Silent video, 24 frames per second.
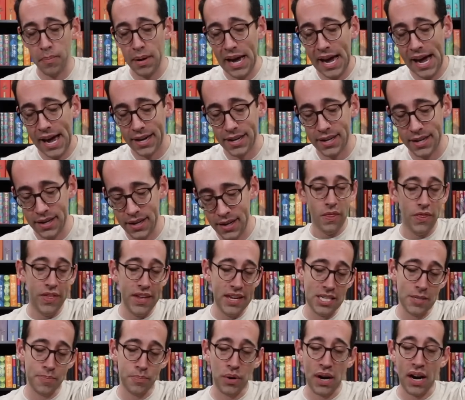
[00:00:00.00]
back.
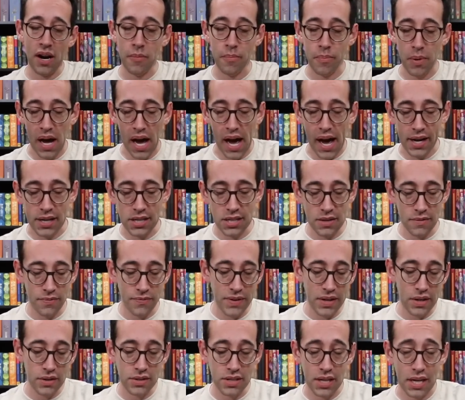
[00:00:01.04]
This brown box
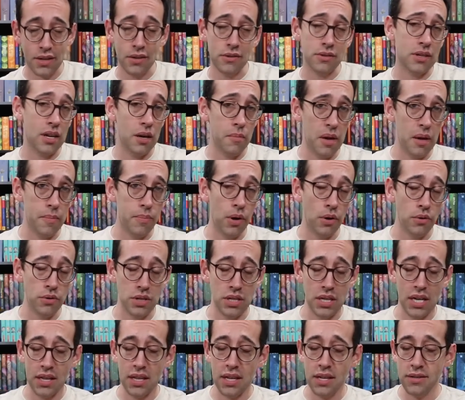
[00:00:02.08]
feels like there's going to be a
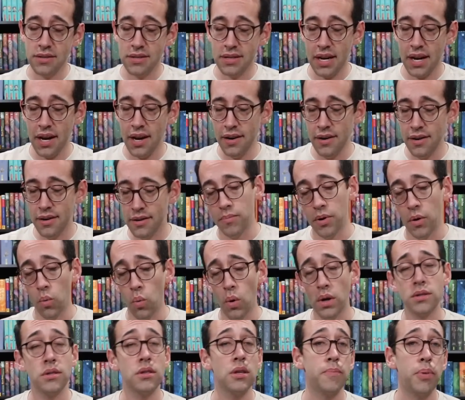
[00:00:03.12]
potion on the inside, but
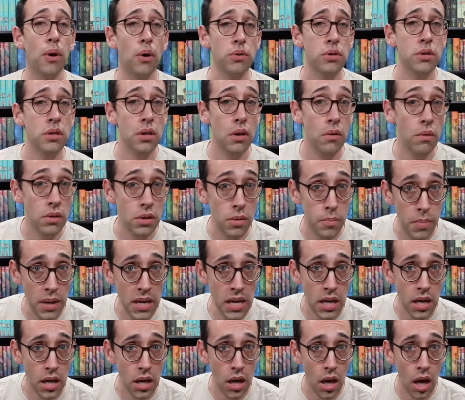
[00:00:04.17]
what's the potion going to
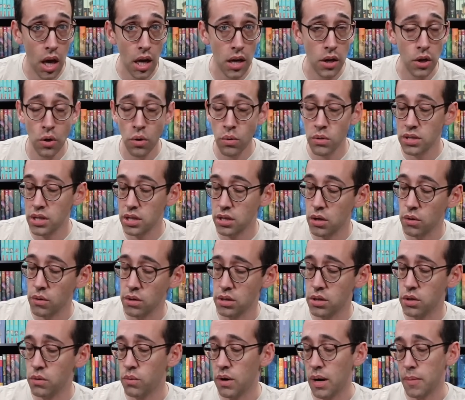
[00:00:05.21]
be and who's it going
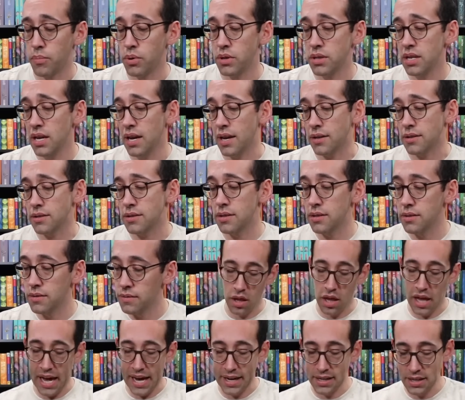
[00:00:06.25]
to represent?
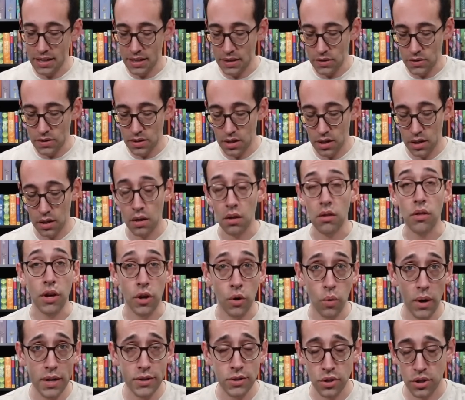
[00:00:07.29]
That is the
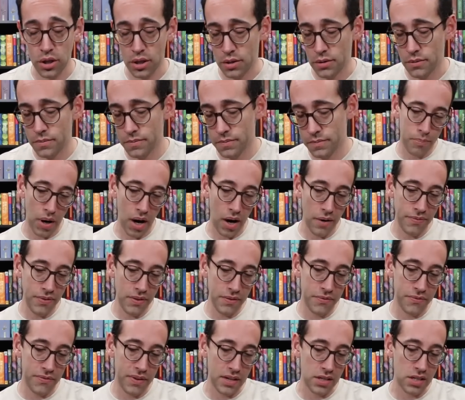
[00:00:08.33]
question.
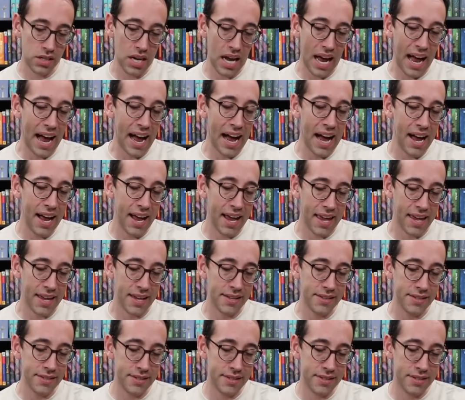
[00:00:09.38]
Pufferfish
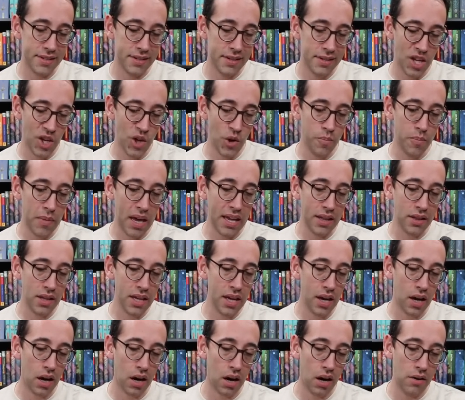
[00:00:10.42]
eyes, humanely
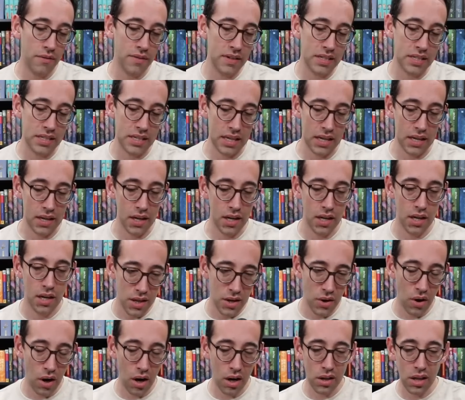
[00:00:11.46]
harvested.
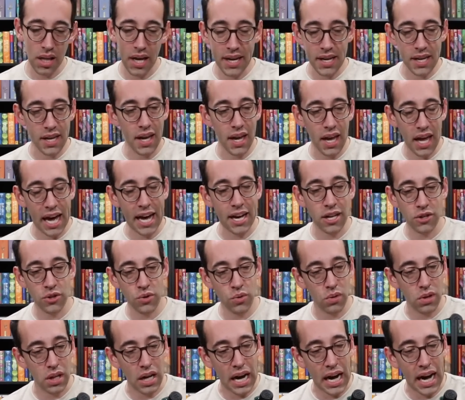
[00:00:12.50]
There are like
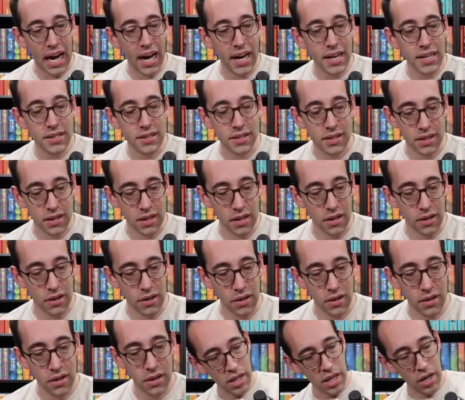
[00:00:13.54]
actual eyes in
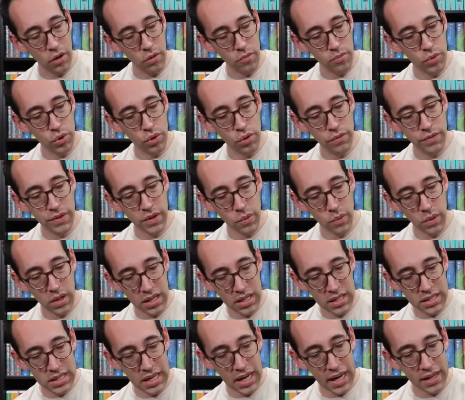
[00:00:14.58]
here. They don't move, they're really
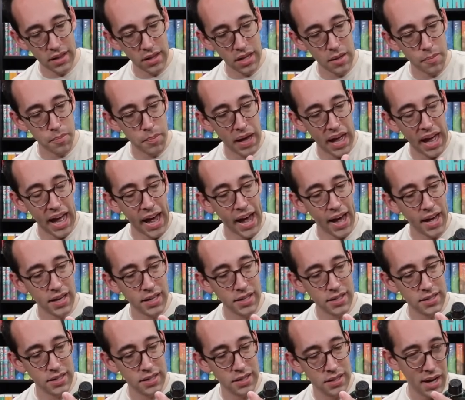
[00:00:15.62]
tightly
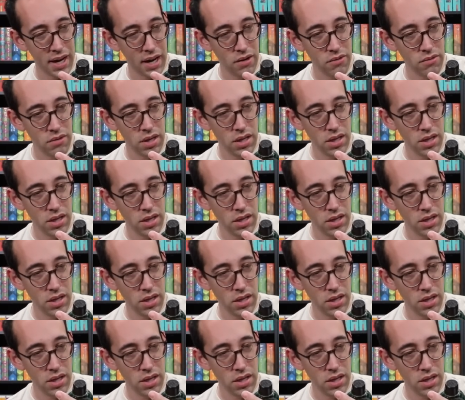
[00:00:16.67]
packed. How